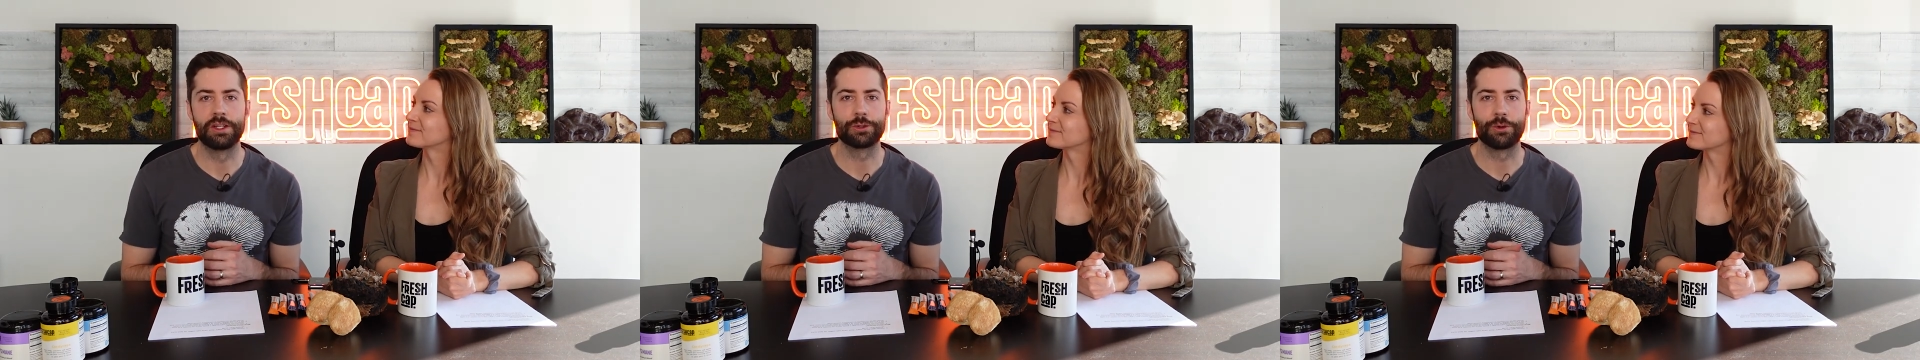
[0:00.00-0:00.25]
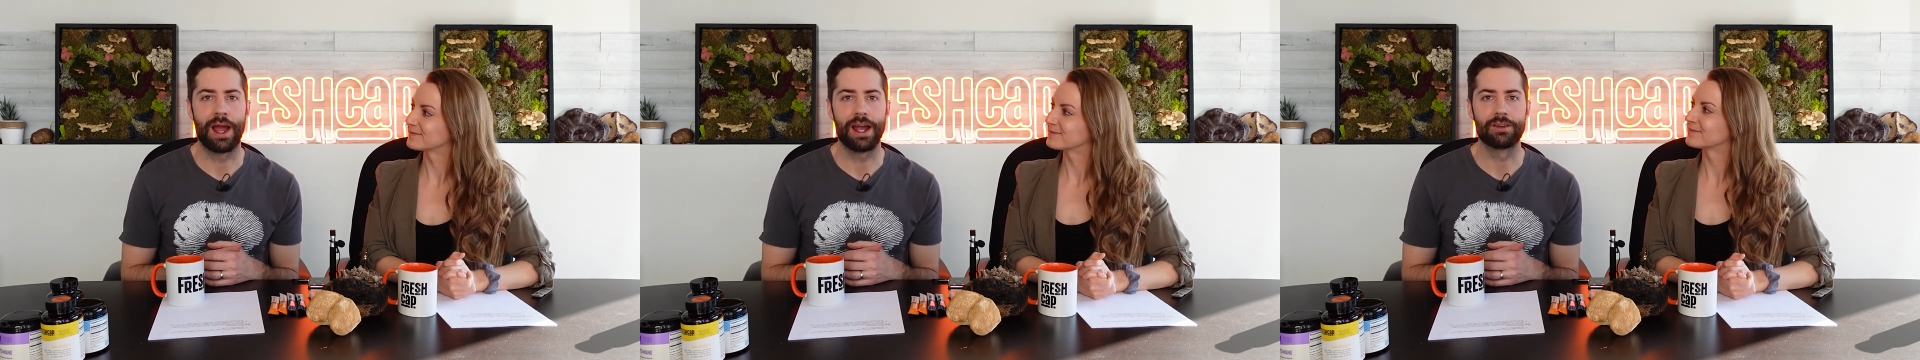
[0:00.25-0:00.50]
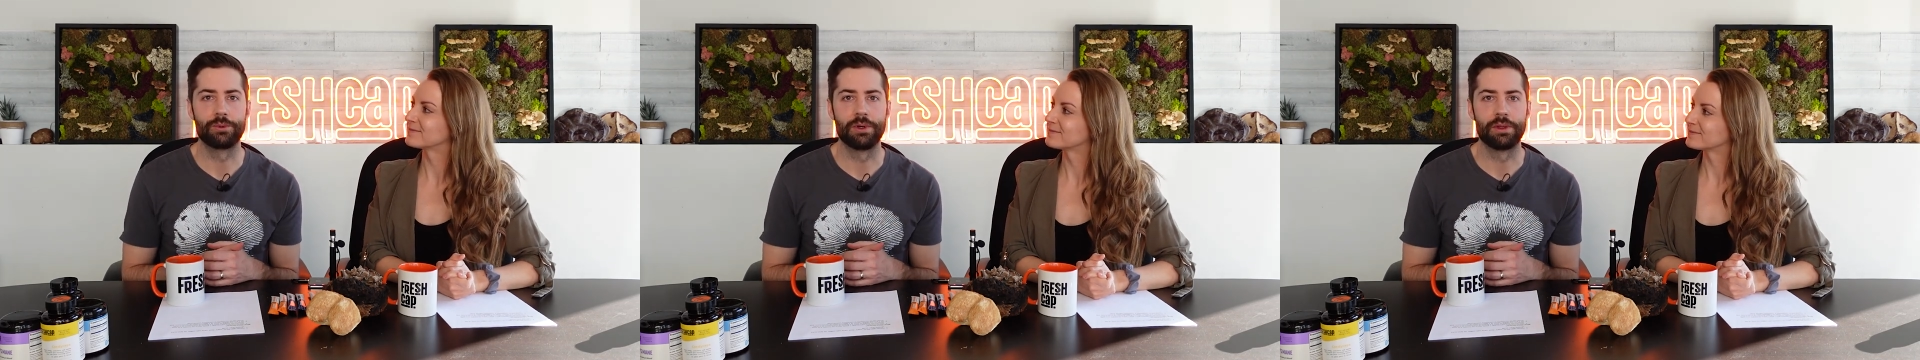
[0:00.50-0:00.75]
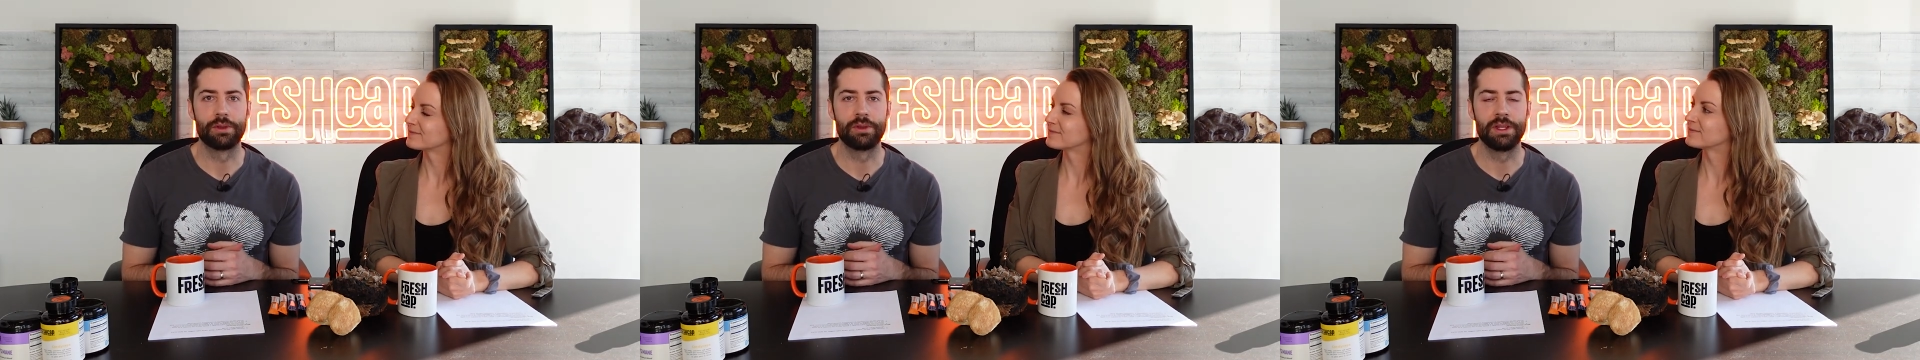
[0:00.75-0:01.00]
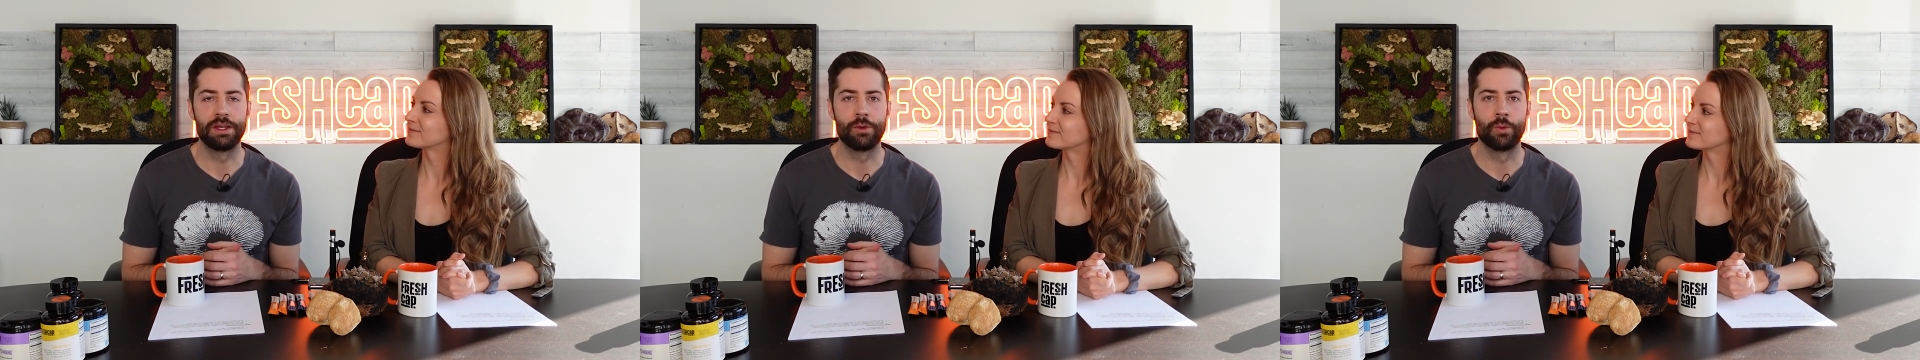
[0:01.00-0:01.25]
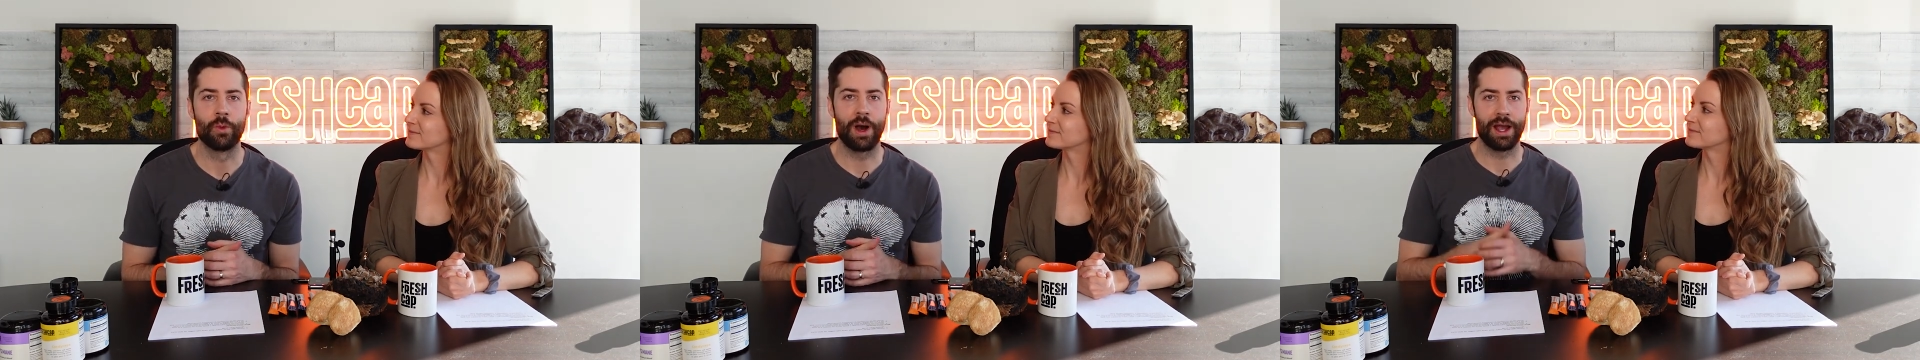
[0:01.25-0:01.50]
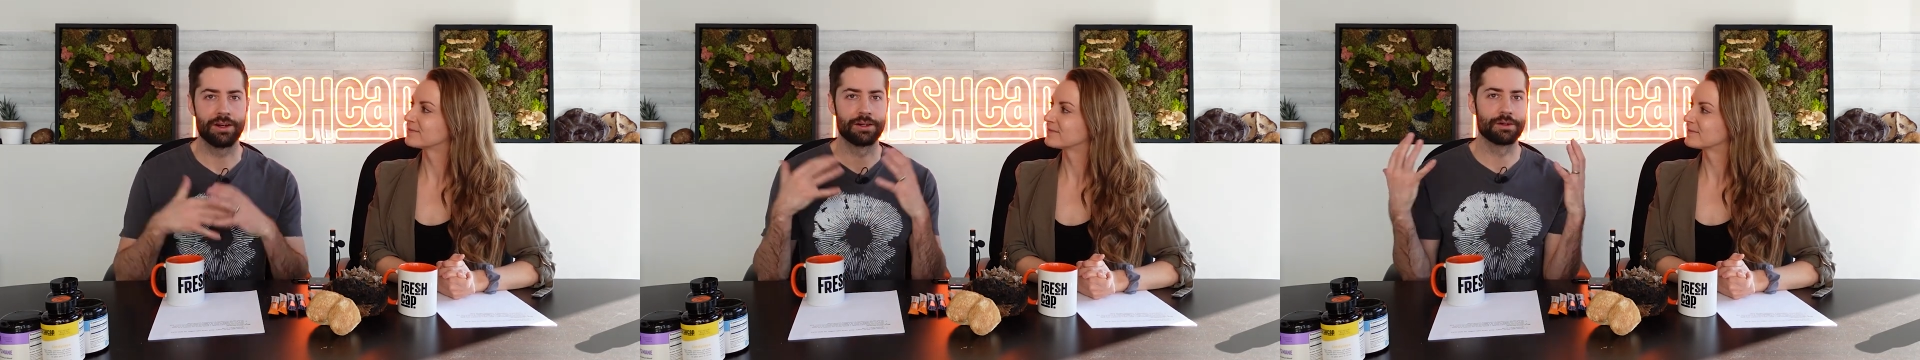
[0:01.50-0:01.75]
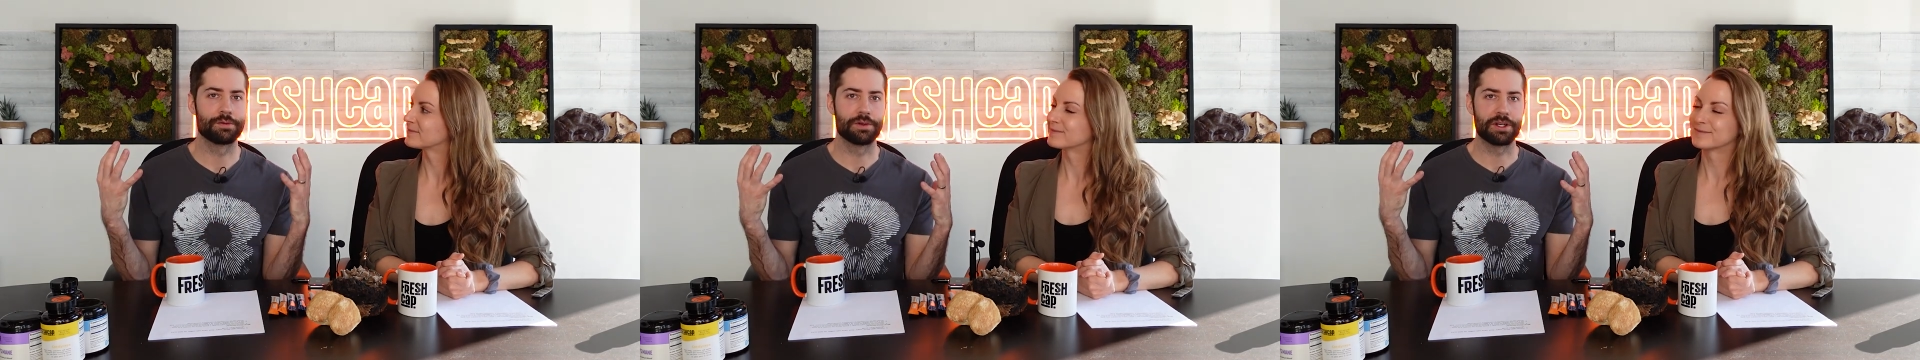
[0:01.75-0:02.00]
Speaker 1: interact with the
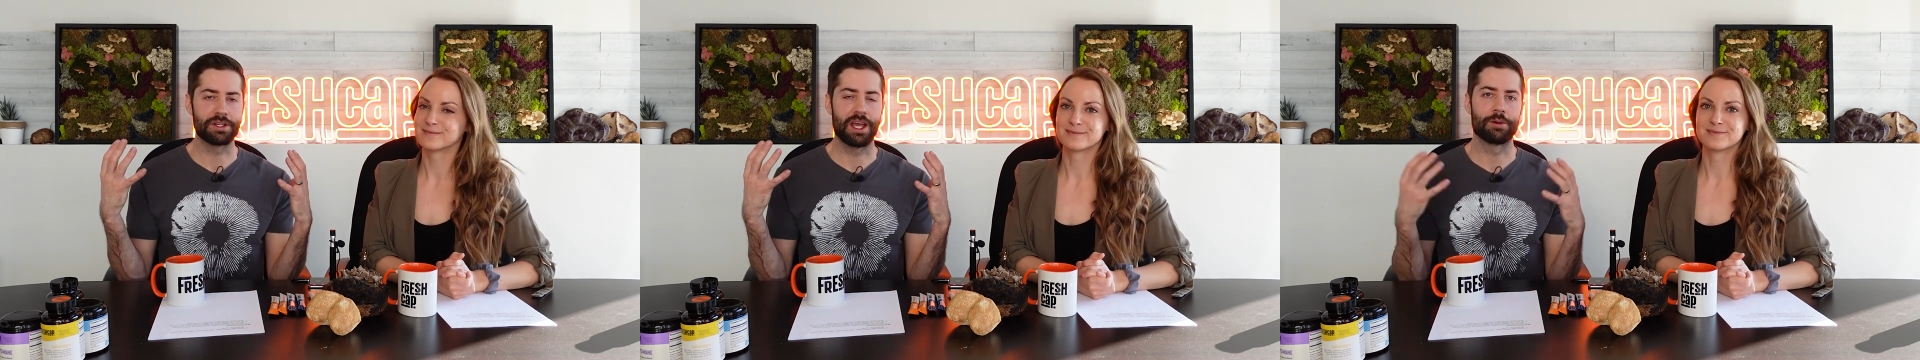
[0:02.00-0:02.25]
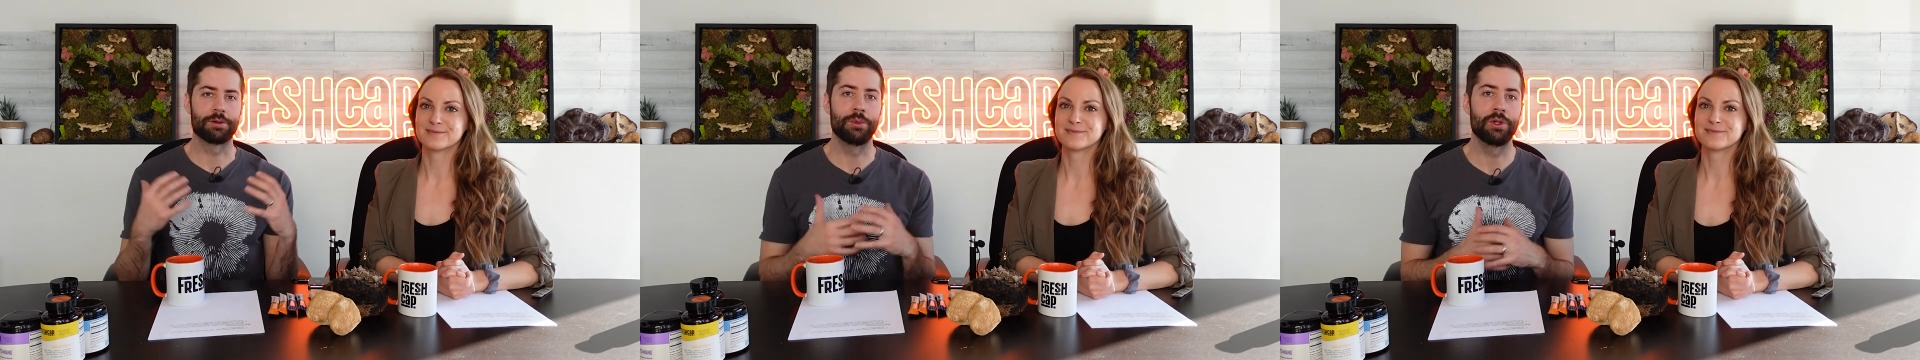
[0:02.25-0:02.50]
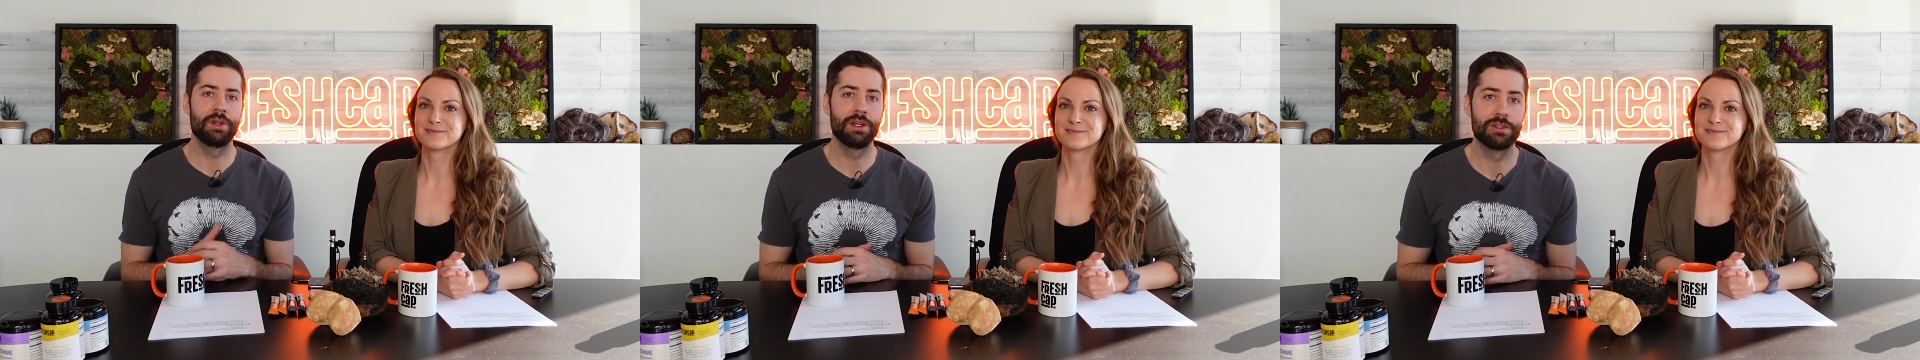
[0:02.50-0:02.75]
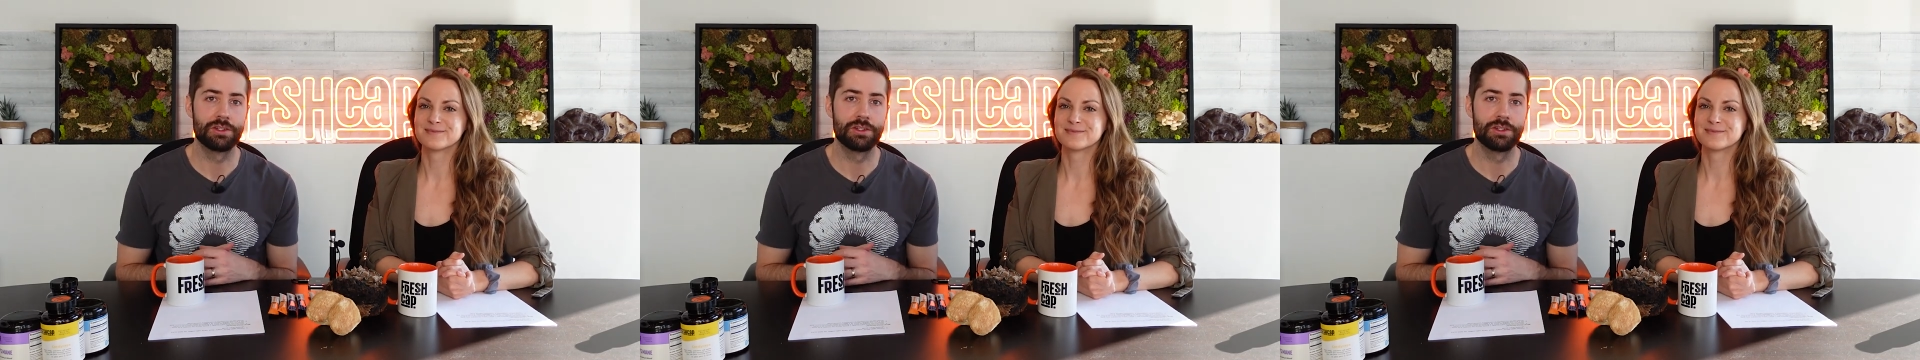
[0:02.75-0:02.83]
wider FreshCap community.